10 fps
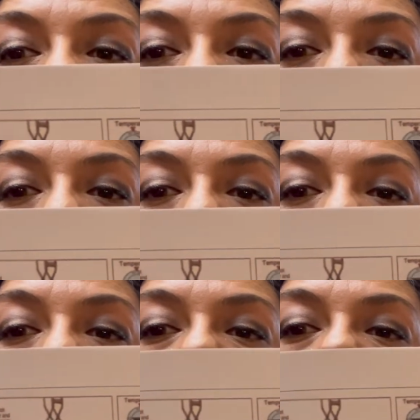image
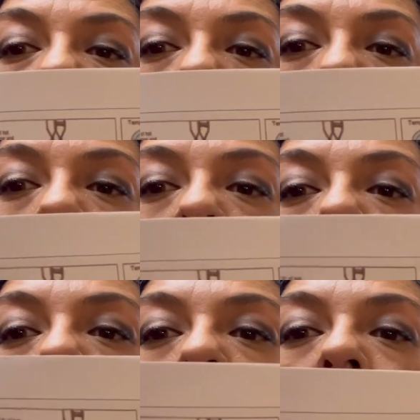right there.
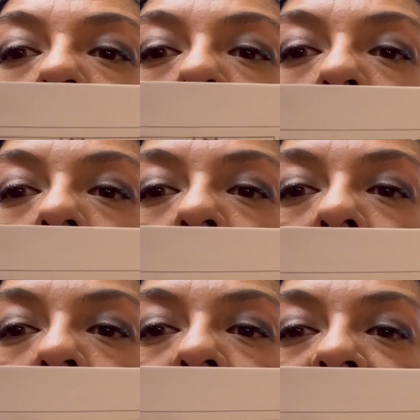
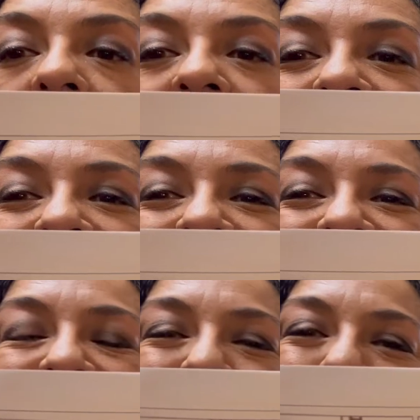There's the
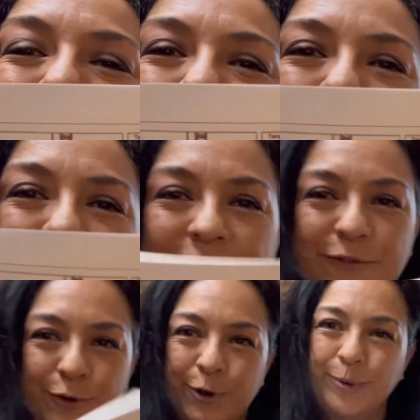jar
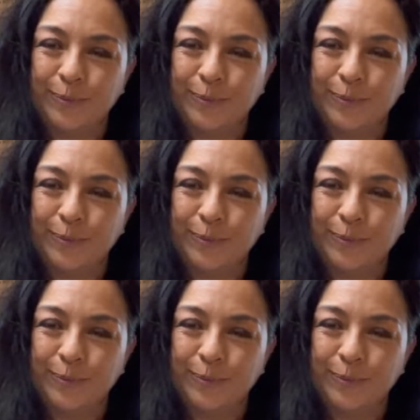lifter.